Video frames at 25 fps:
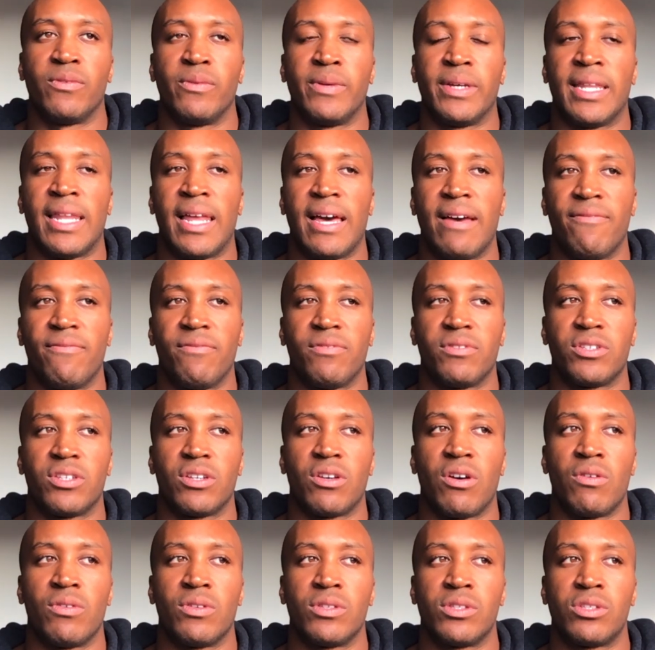we left to
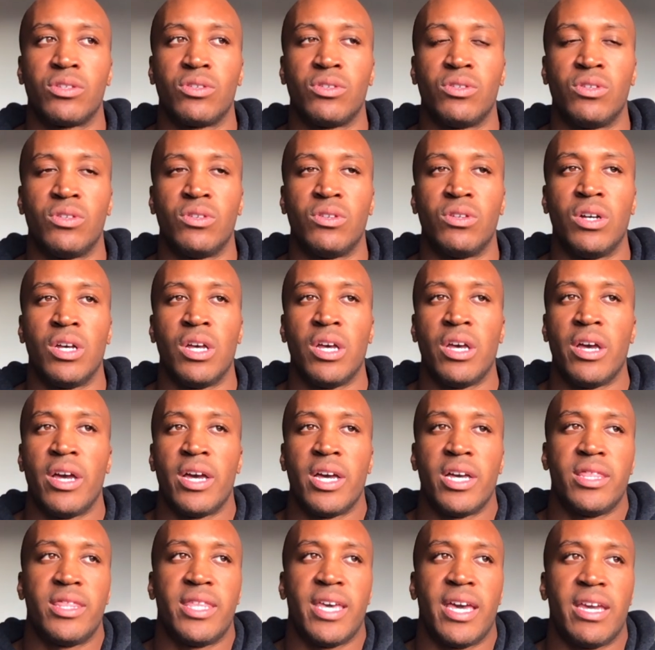go on tour.
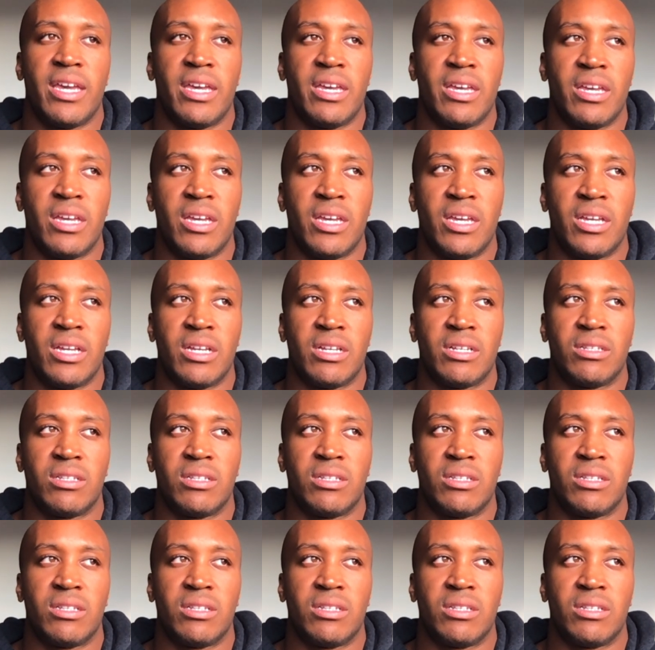They